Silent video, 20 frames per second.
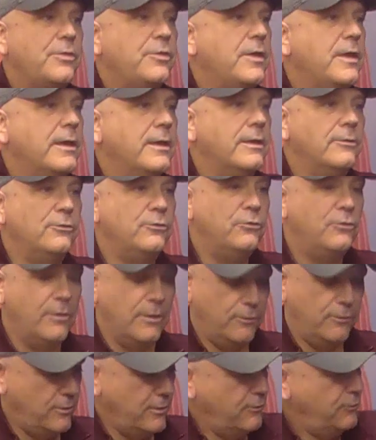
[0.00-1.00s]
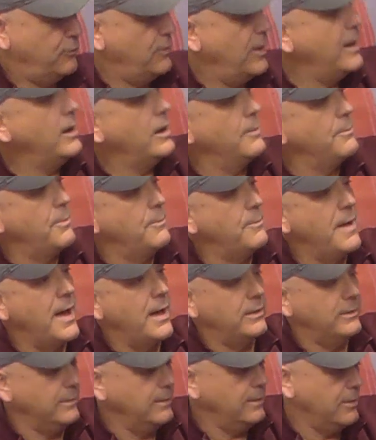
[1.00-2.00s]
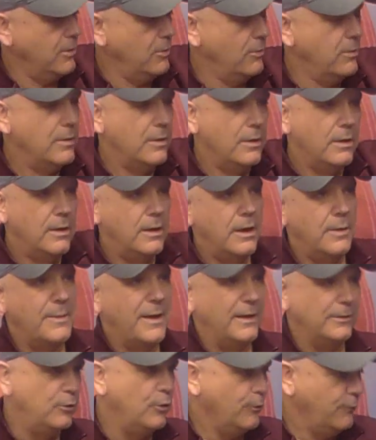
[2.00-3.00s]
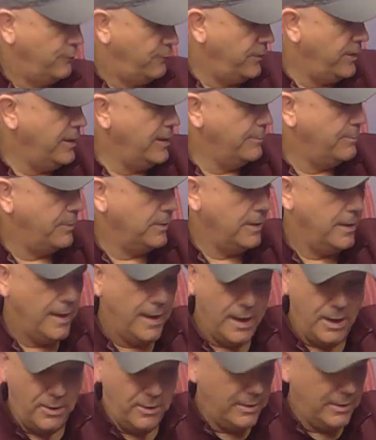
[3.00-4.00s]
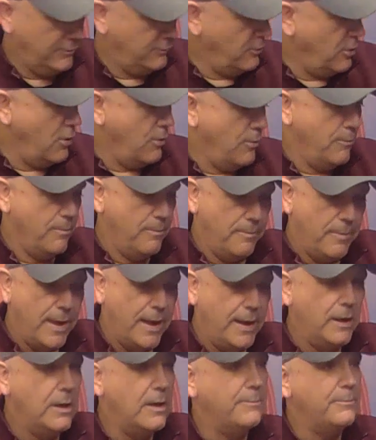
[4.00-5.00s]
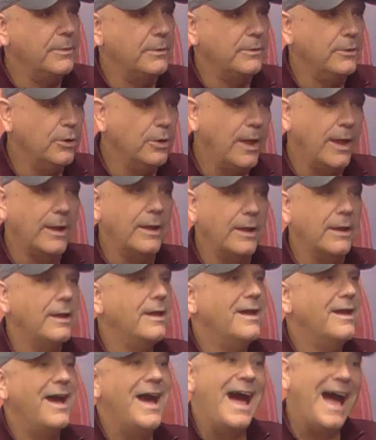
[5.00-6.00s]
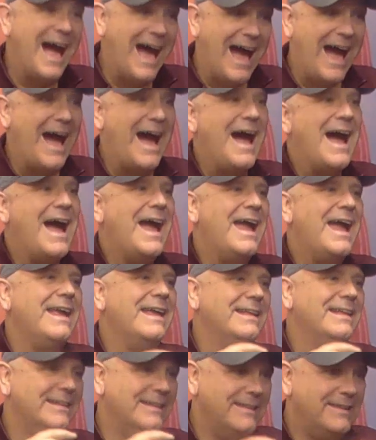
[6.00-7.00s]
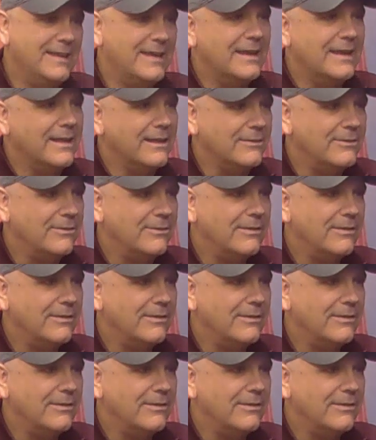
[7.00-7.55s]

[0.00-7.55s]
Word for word: that thing is just it's standing up about you know about two feet up in the air and it's all made up and you're like i did it